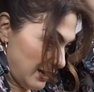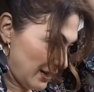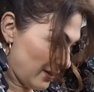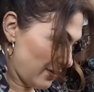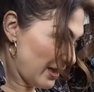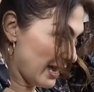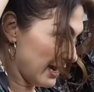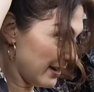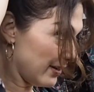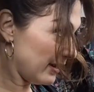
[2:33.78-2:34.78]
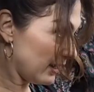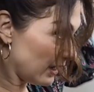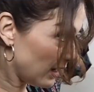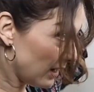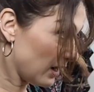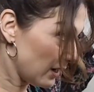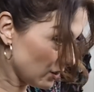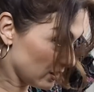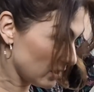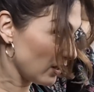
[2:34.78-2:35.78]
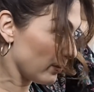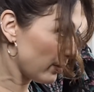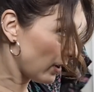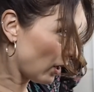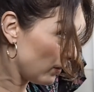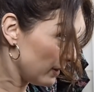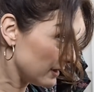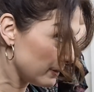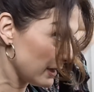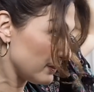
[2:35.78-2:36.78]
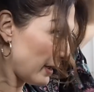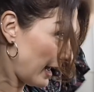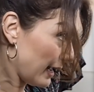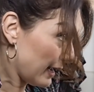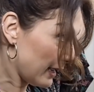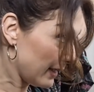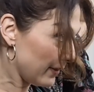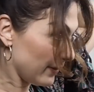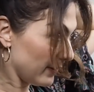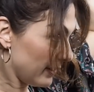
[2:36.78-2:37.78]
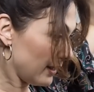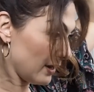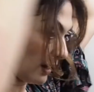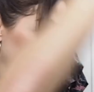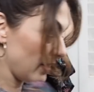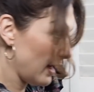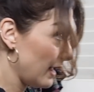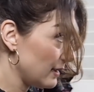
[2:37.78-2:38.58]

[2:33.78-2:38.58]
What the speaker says: And then just kind of comb these bits back like that.